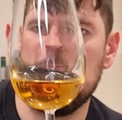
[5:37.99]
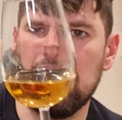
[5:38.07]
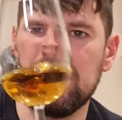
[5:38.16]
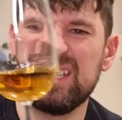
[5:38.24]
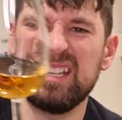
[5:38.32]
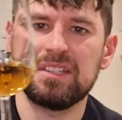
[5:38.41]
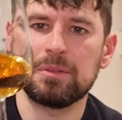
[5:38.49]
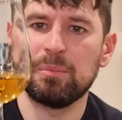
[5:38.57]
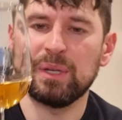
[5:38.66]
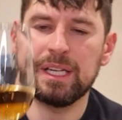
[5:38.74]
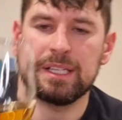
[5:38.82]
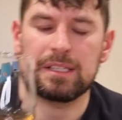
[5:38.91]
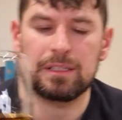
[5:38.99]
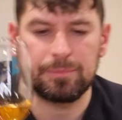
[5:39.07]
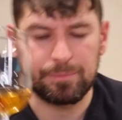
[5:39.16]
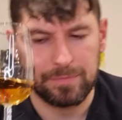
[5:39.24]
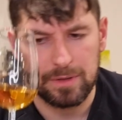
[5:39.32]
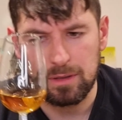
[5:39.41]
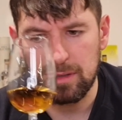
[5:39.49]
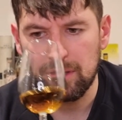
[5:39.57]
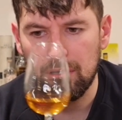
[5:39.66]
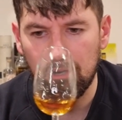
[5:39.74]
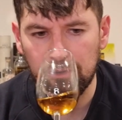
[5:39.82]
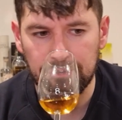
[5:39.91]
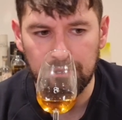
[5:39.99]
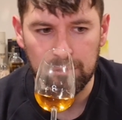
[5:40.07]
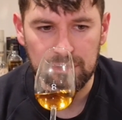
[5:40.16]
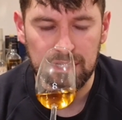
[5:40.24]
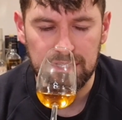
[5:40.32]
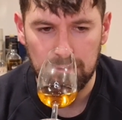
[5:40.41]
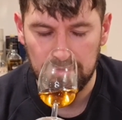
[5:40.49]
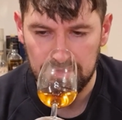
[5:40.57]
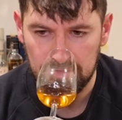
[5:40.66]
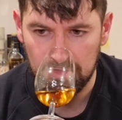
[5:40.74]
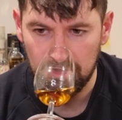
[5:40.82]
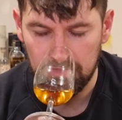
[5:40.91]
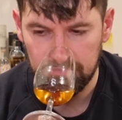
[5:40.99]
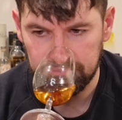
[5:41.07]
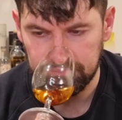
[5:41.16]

at a decent pace. On the nose, let's see what this has got.